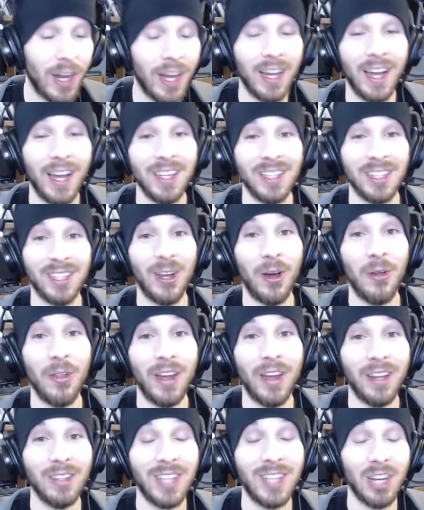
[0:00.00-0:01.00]
guys know
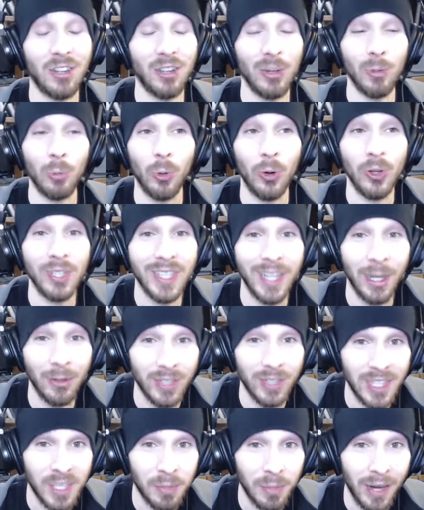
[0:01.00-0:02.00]
that it's actually worse than I
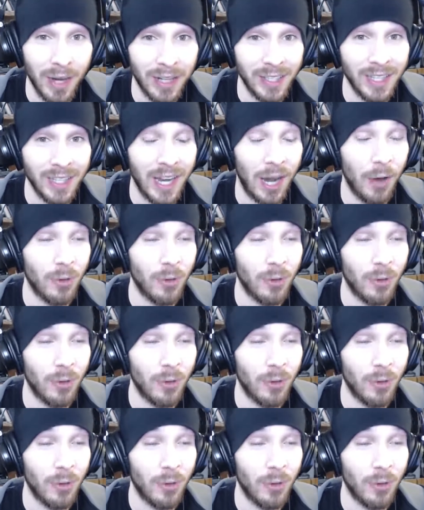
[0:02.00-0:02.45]
was expecting.